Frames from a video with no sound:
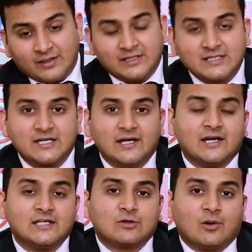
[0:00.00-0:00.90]
This
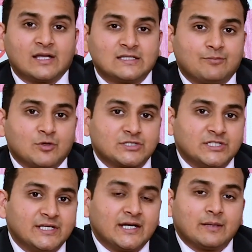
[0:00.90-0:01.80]
tendon is called as a
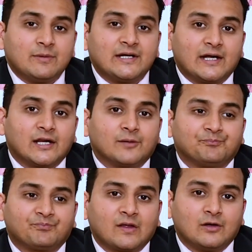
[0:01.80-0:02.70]
posterior tibial tendon.
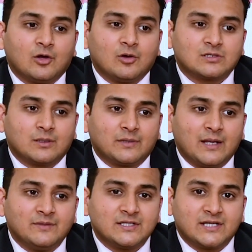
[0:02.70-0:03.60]
Now
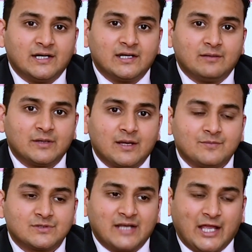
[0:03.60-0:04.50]
sometimes this tendon
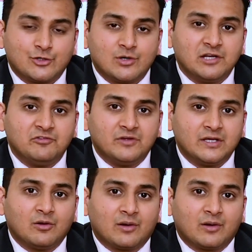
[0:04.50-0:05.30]
becomes naturally weak